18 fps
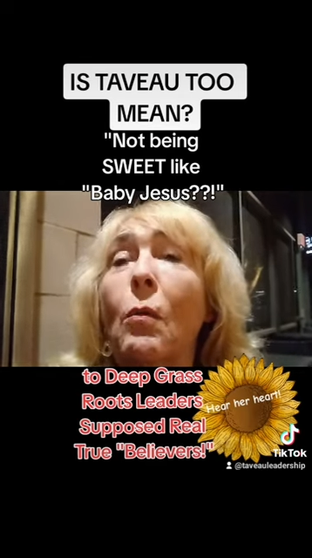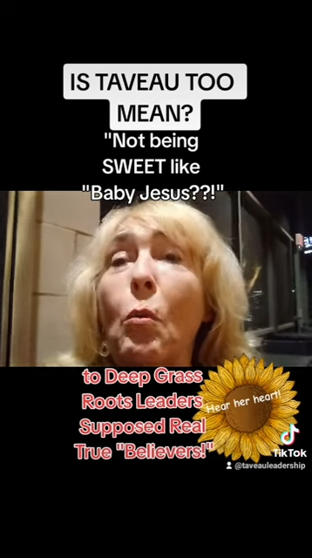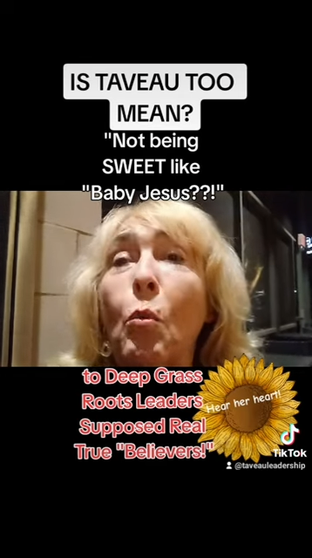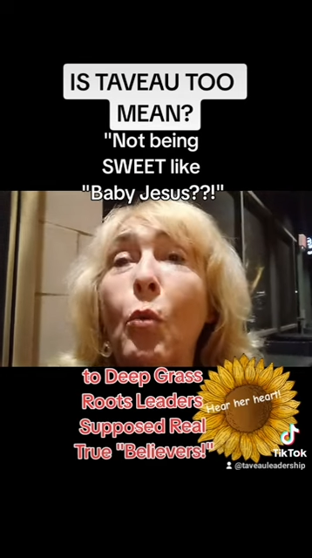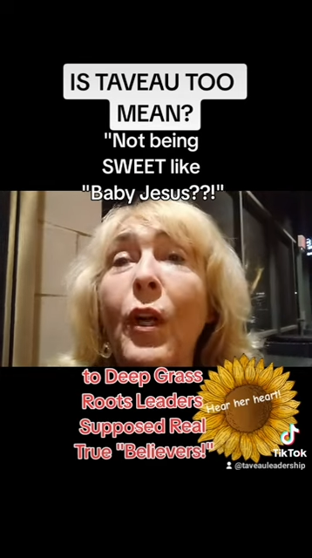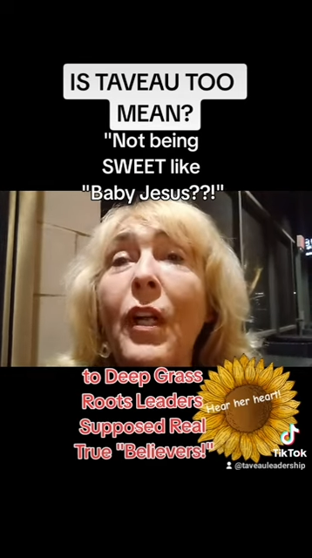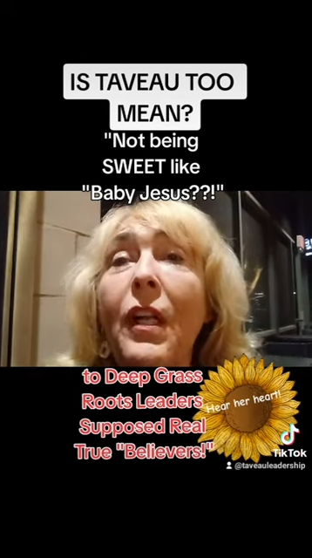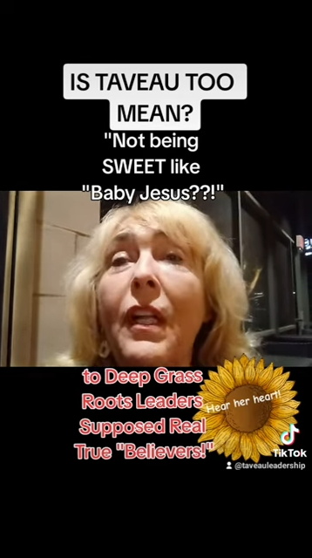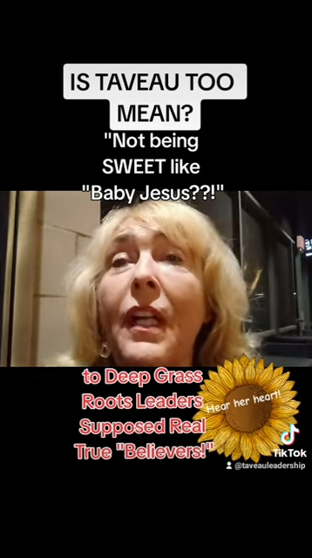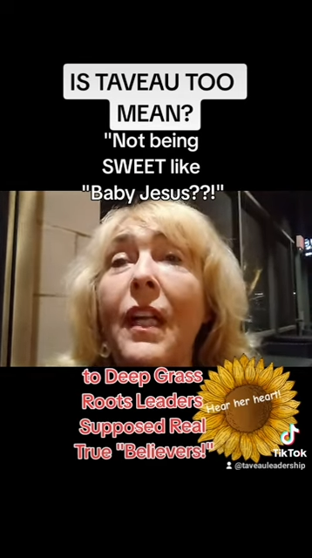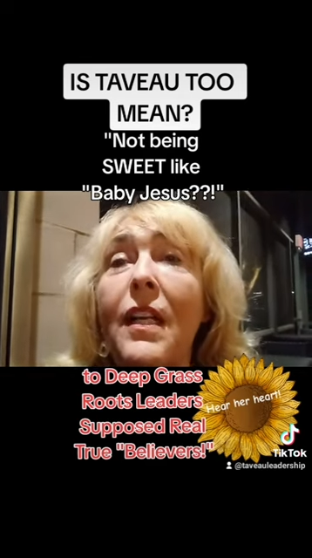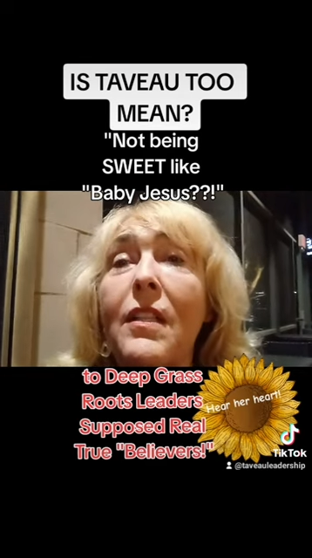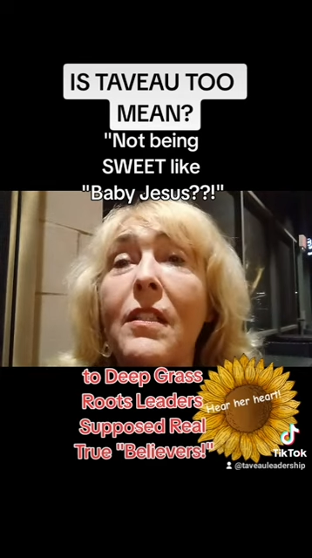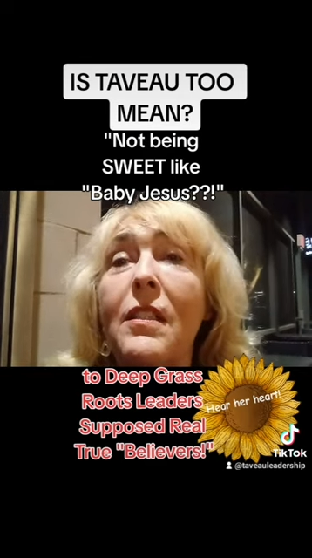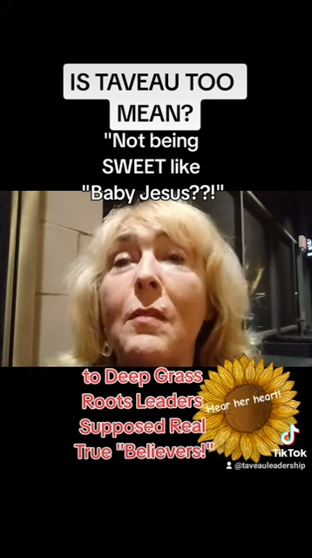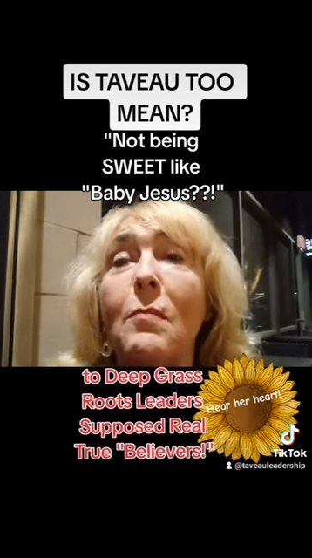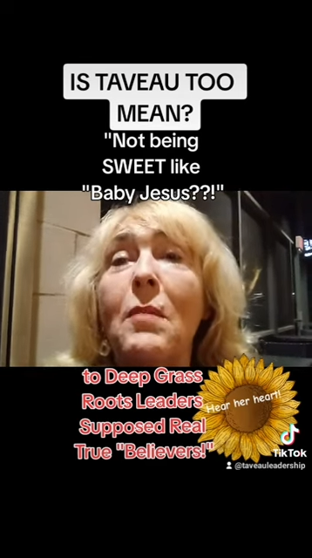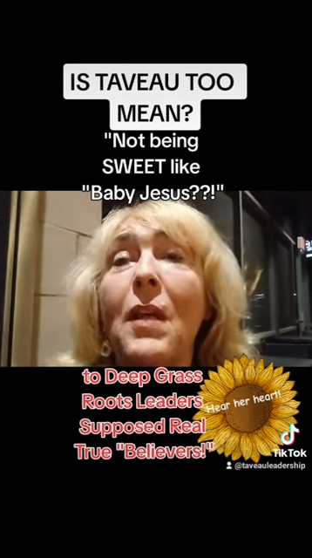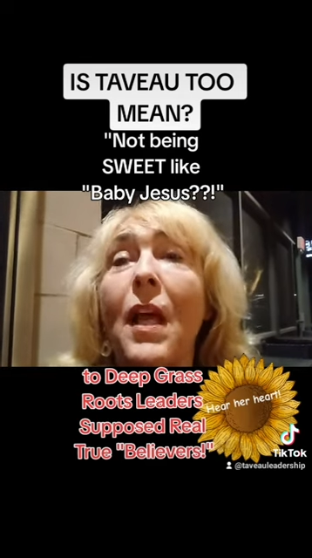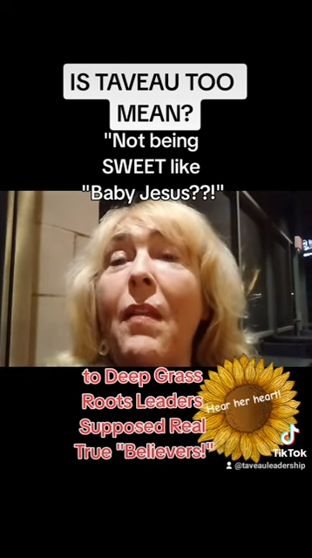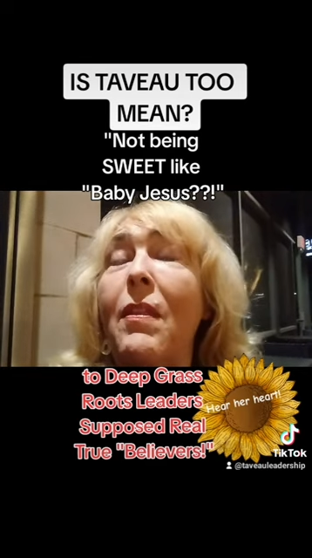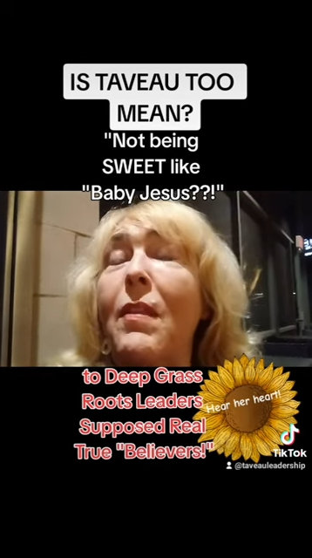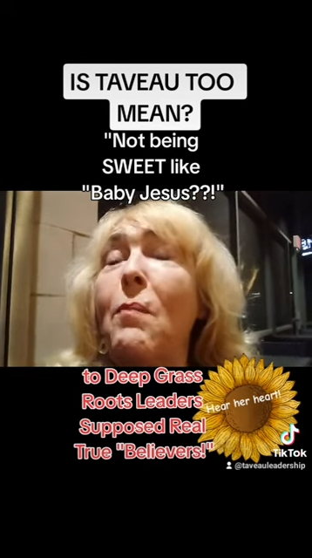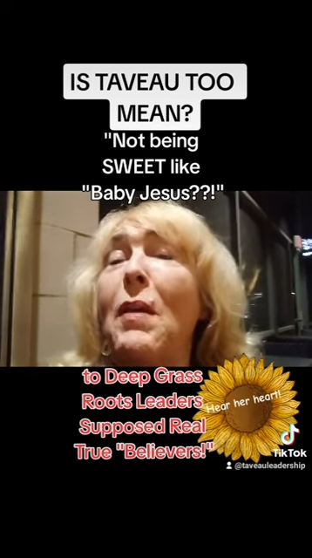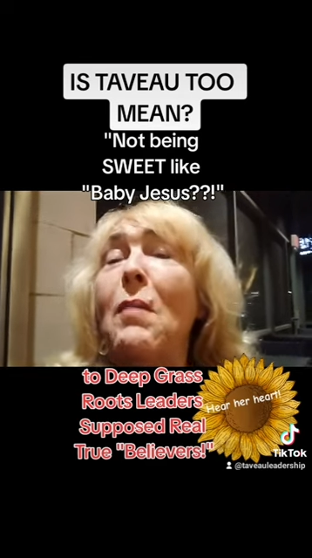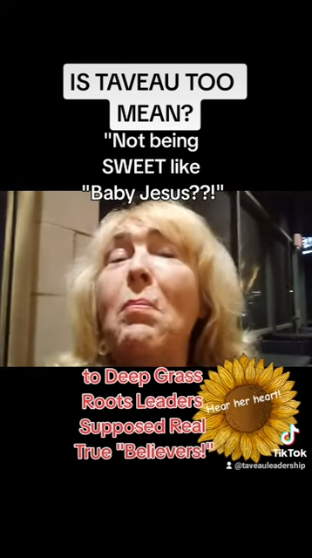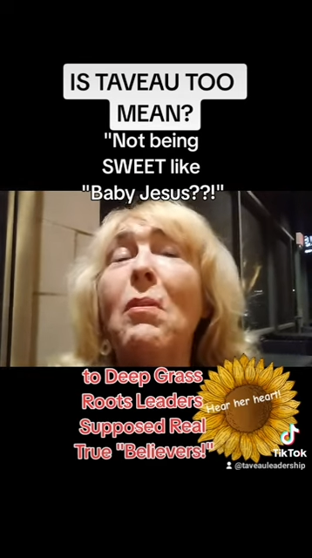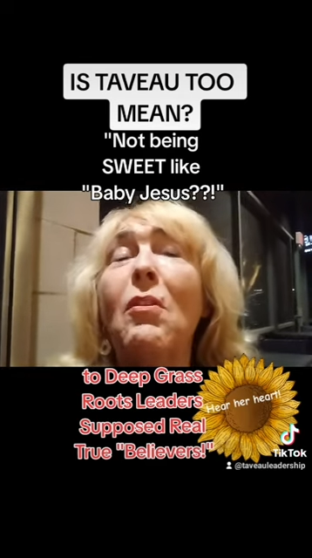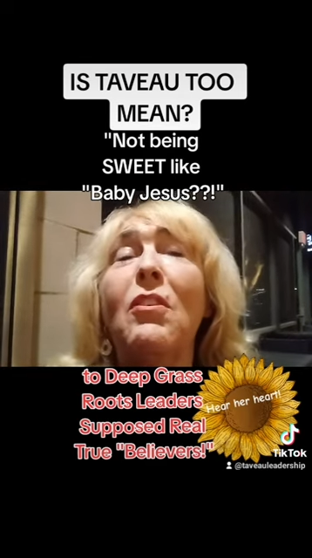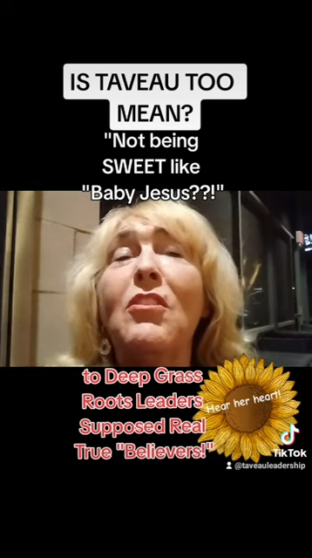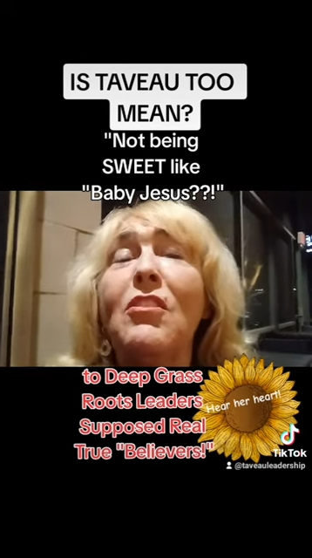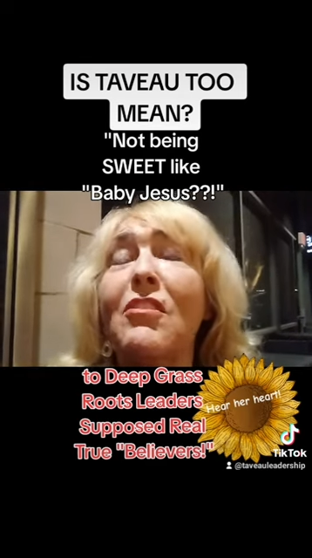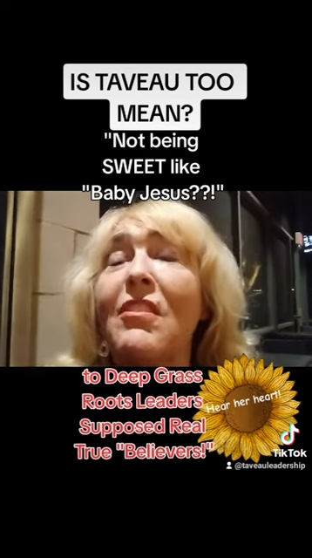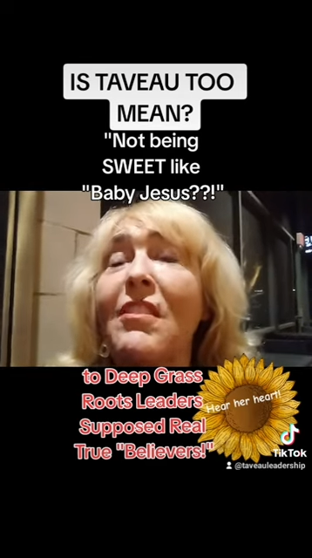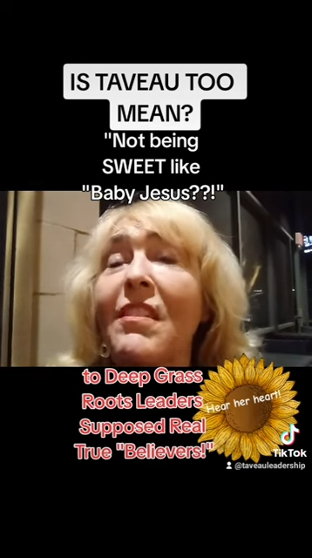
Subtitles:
Really is. The people are just